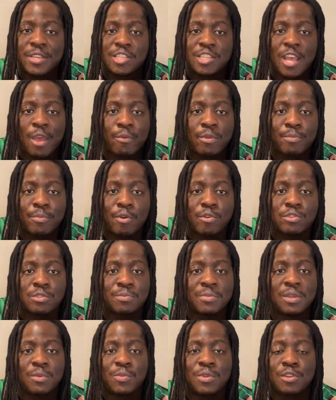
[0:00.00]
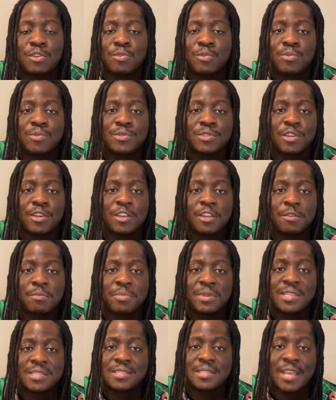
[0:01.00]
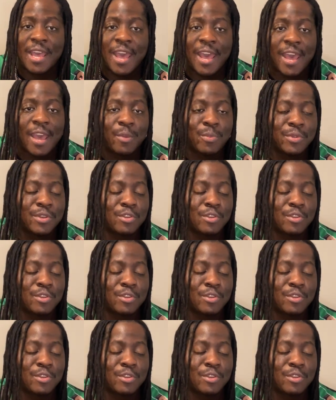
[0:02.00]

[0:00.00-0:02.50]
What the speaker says: Chadwick Boseman. We knew it was gonna be sad.